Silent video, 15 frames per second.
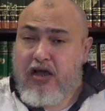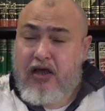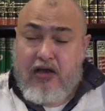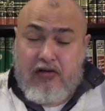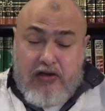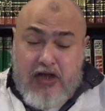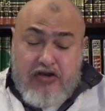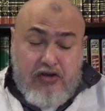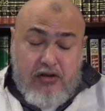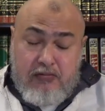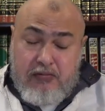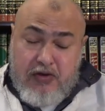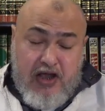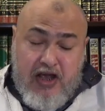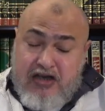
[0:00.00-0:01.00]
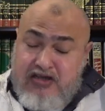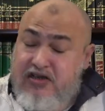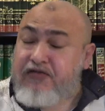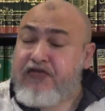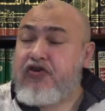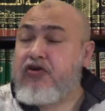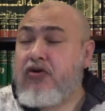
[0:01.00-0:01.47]
like as
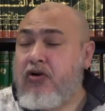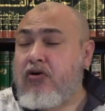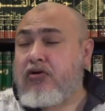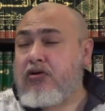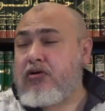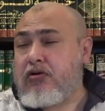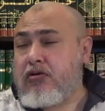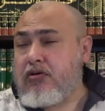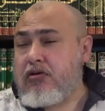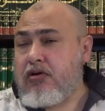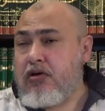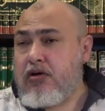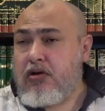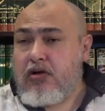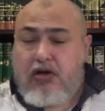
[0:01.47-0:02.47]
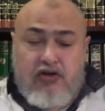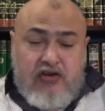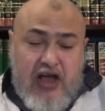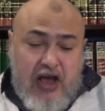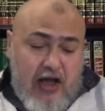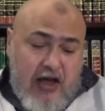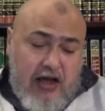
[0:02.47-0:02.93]
if your own.
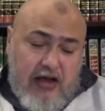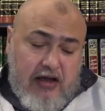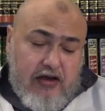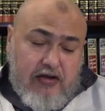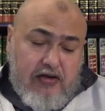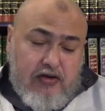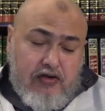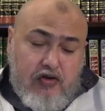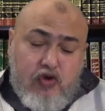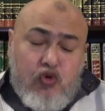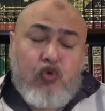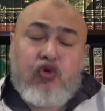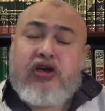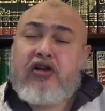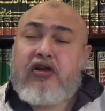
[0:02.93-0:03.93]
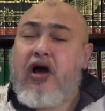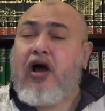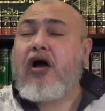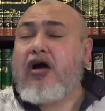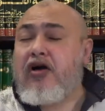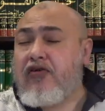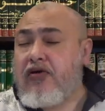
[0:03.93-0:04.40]
That you
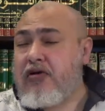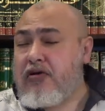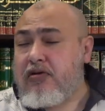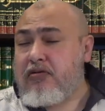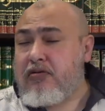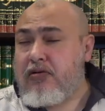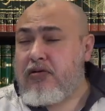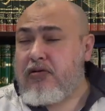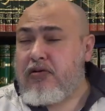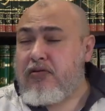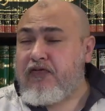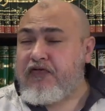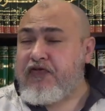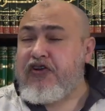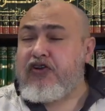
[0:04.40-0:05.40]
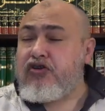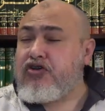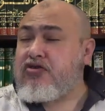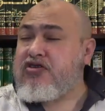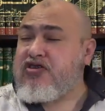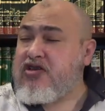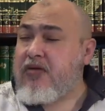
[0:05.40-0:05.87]
cannot fill
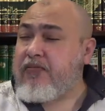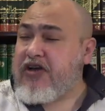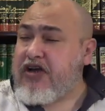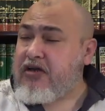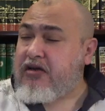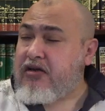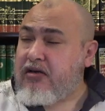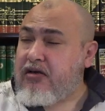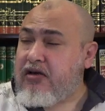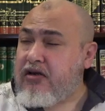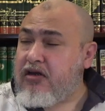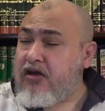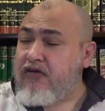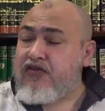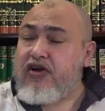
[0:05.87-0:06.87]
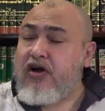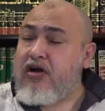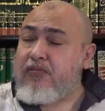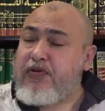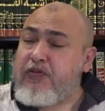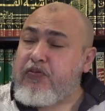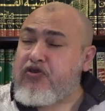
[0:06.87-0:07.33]
your stomach if there are
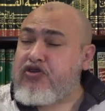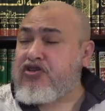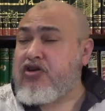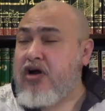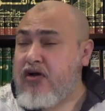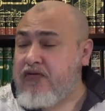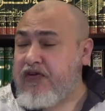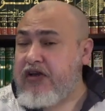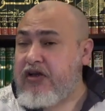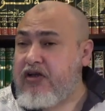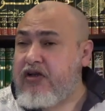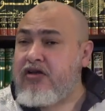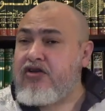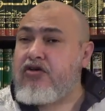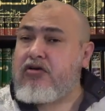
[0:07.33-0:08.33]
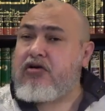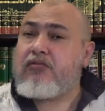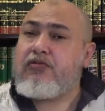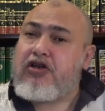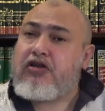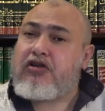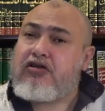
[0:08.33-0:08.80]
people starving in your
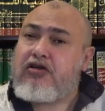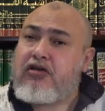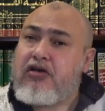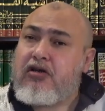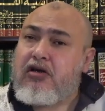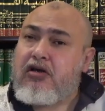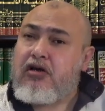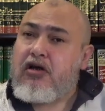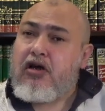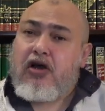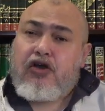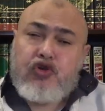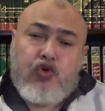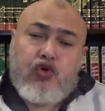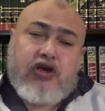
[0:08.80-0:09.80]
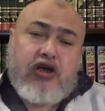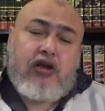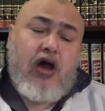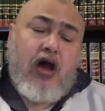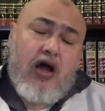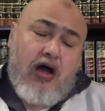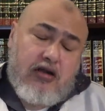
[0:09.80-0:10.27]
community. You
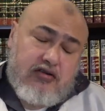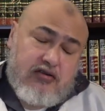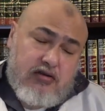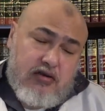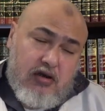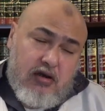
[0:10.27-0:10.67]
cannot